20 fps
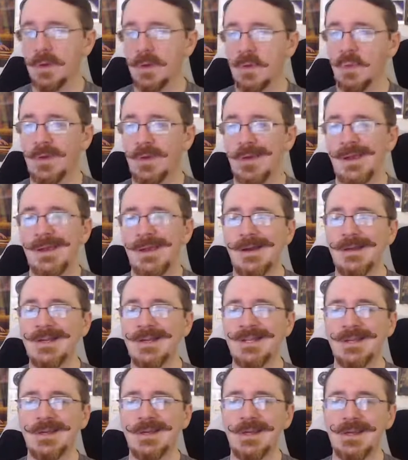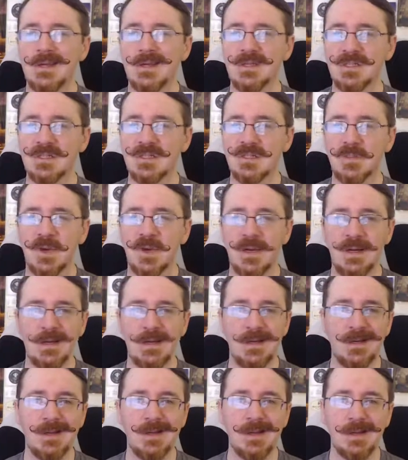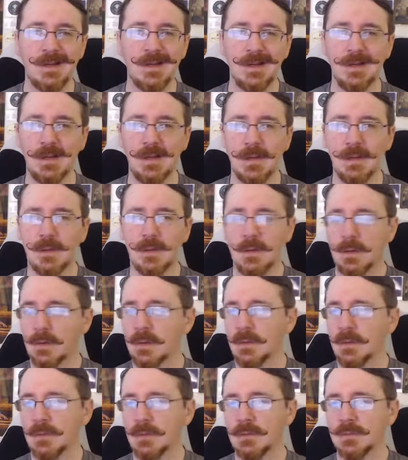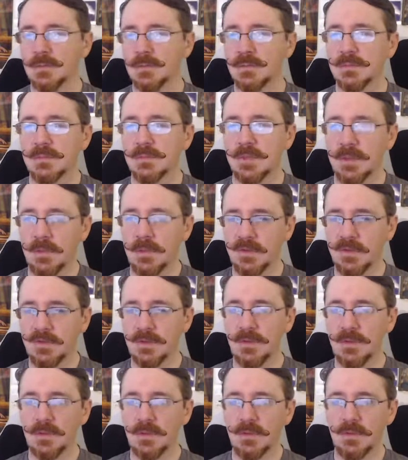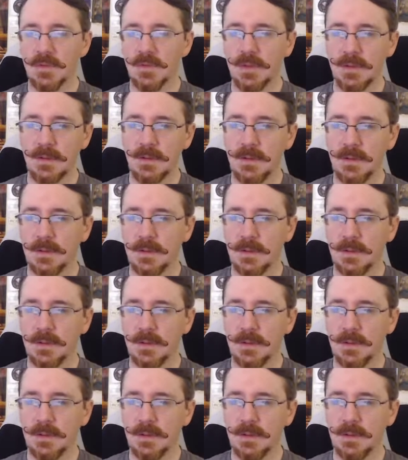When I hear Irish eyes are smiling. I don't know why I started doing that.